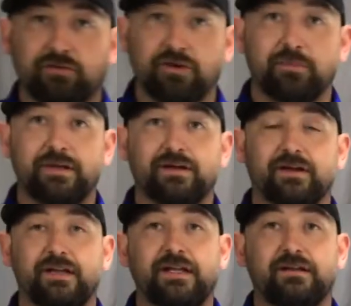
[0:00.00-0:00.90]
drill bit you're
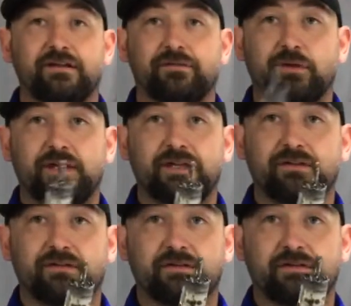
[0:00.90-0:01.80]
going to need is one of
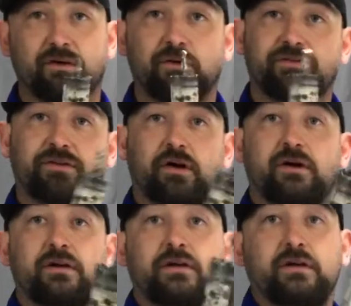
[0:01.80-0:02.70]
these. It's a hole saw.
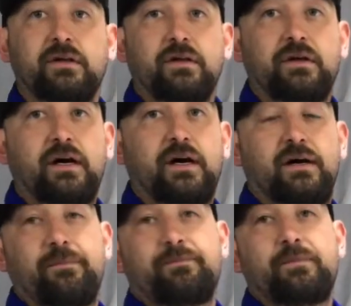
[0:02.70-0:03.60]

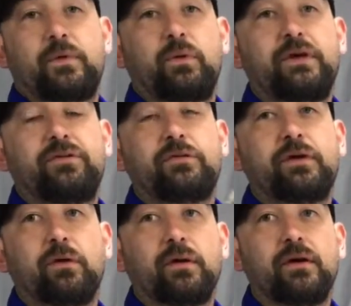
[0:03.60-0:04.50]
We use
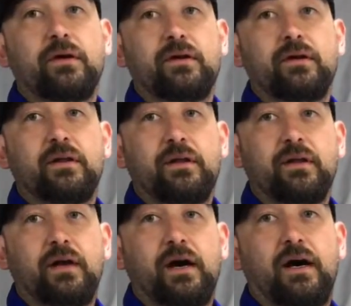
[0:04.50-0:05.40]
3/4.
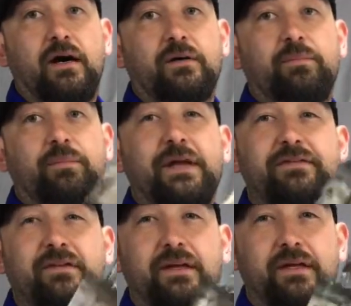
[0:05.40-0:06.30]

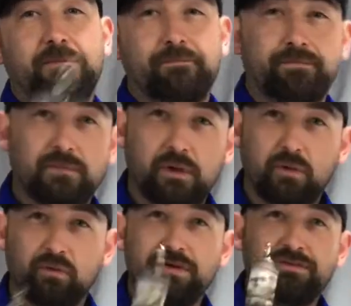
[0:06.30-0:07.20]
Basically,
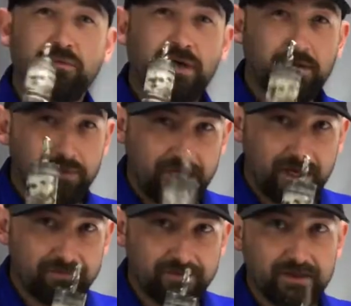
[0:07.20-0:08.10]
the reason why we
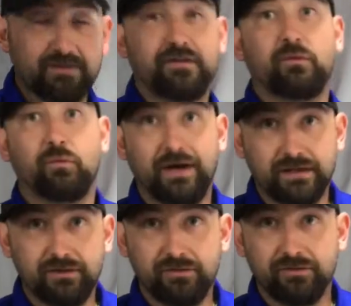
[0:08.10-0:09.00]
have this and why
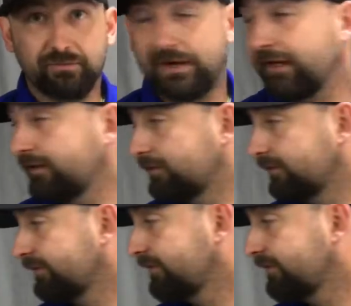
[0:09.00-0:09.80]
you use pilot holes,